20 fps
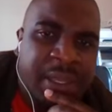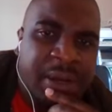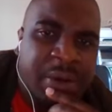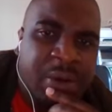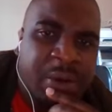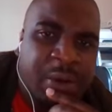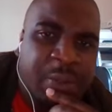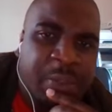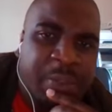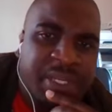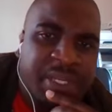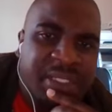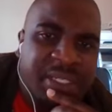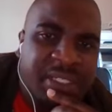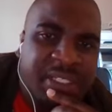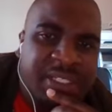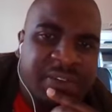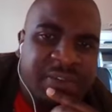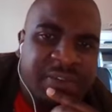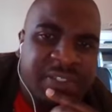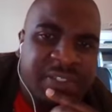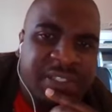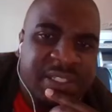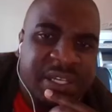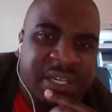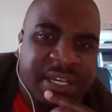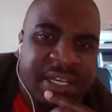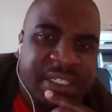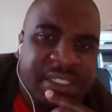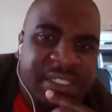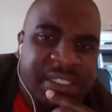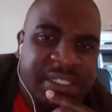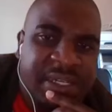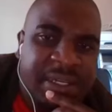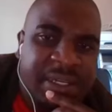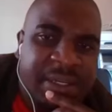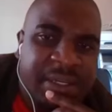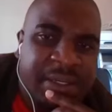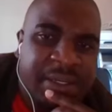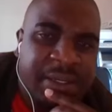competitive
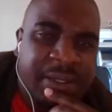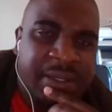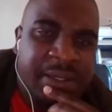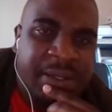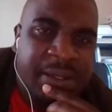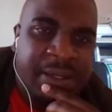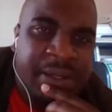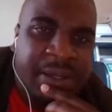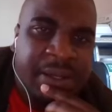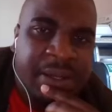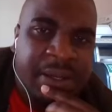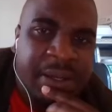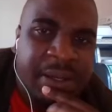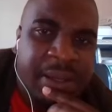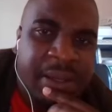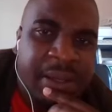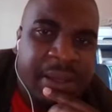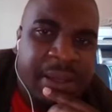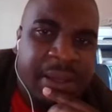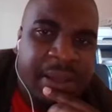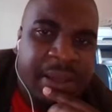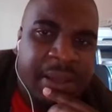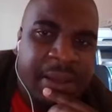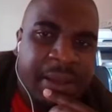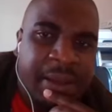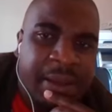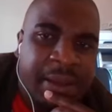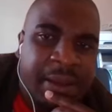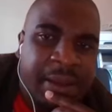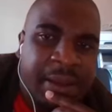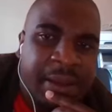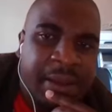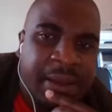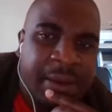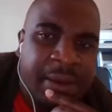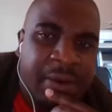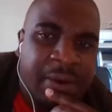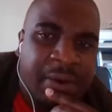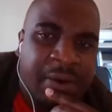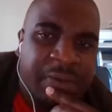structure uh,
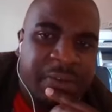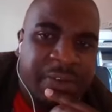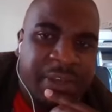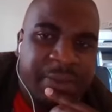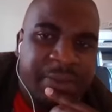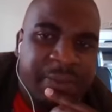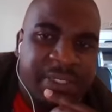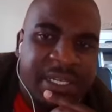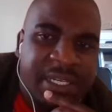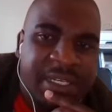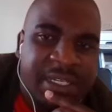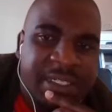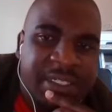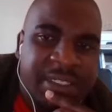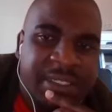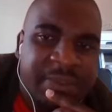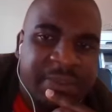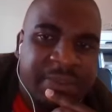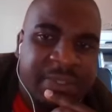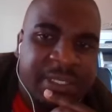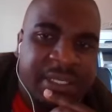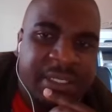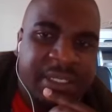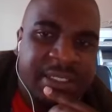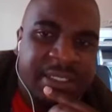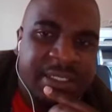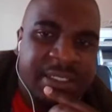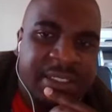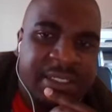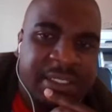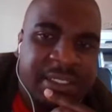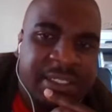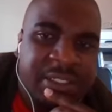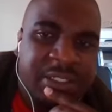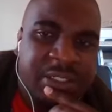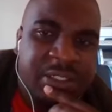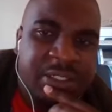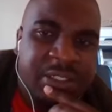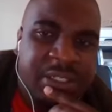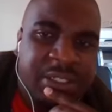of capitalism that need
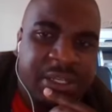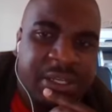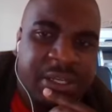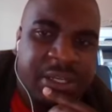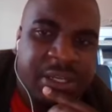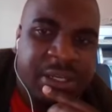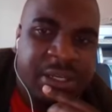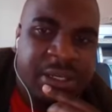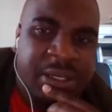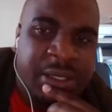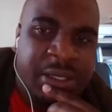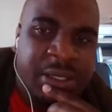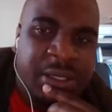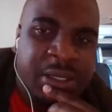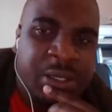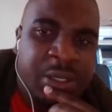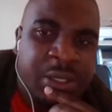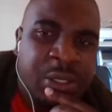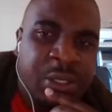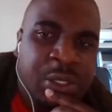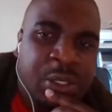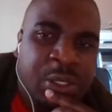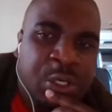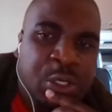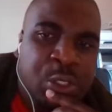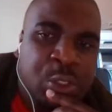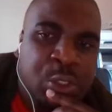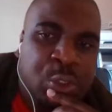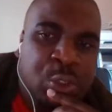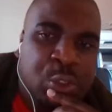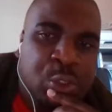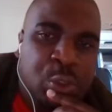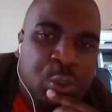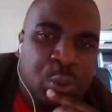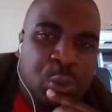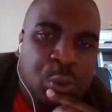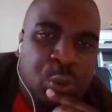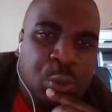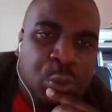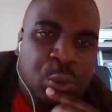uh,
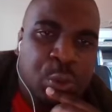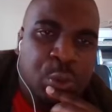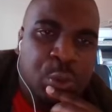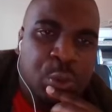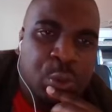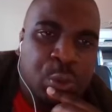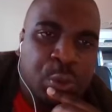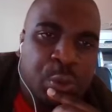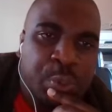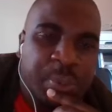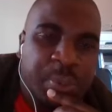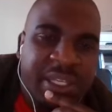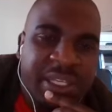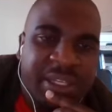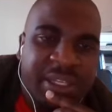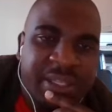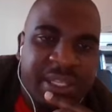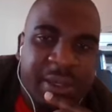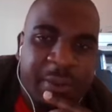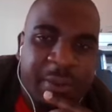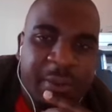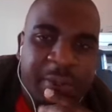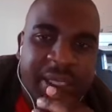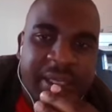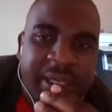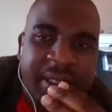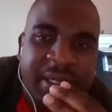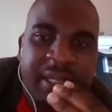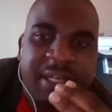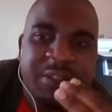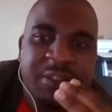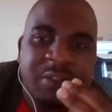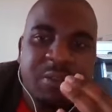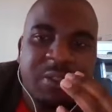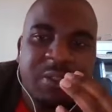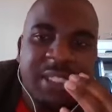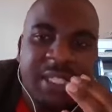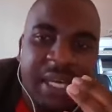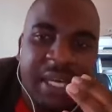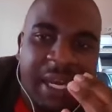to making the working class
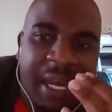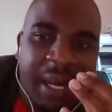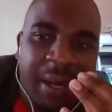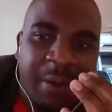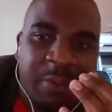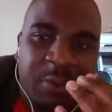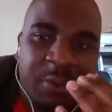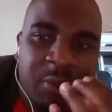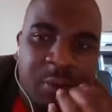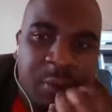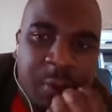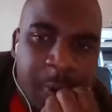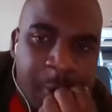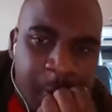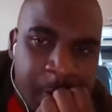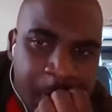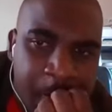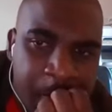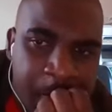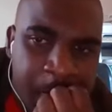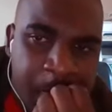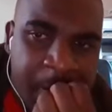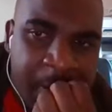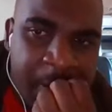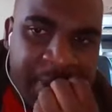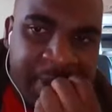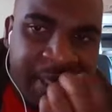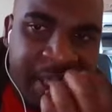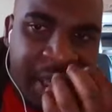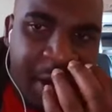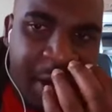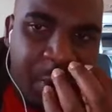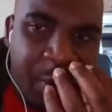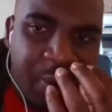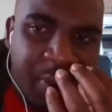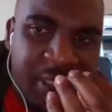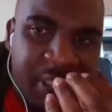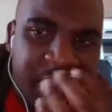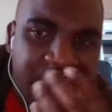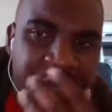to succumb to their
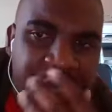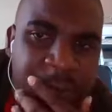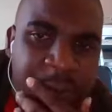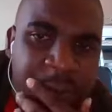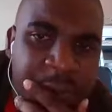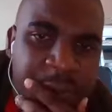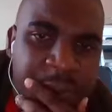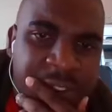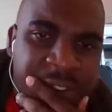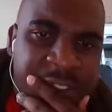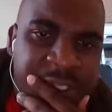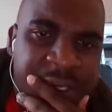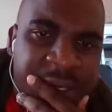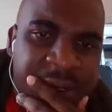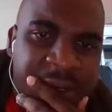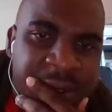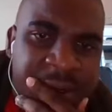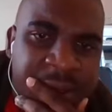political posture,